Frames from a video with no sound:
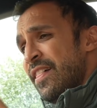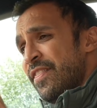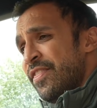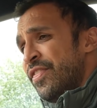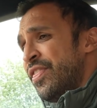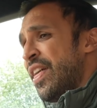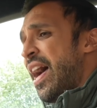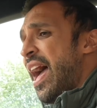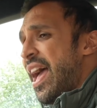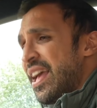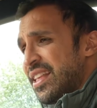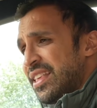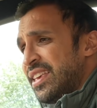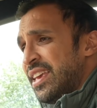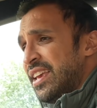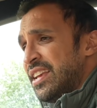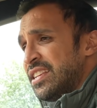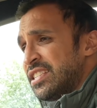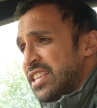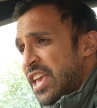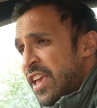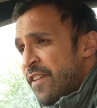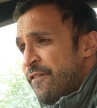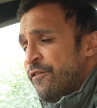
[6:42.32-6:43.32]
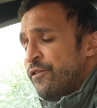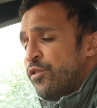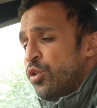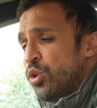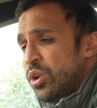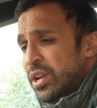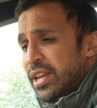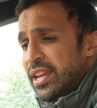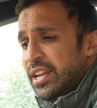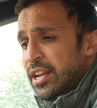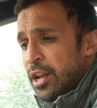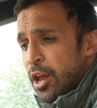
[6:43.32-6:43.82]
that is a
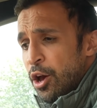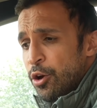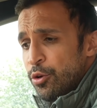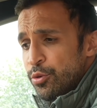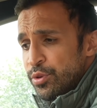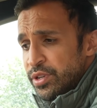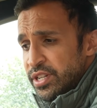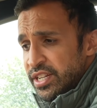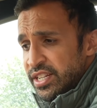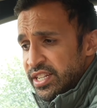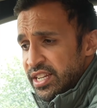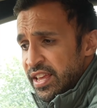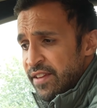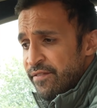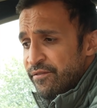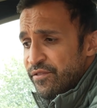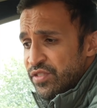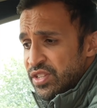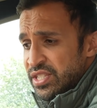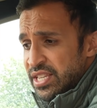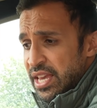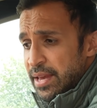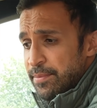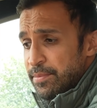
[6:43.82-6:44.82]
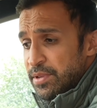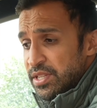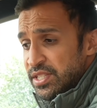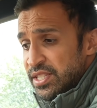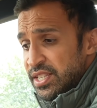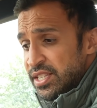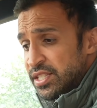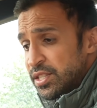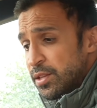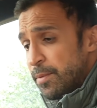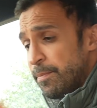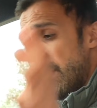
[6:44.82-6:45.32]
fully loaded infotainment
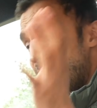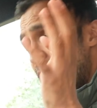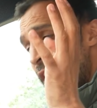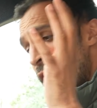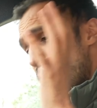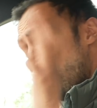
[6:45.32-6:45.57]
system.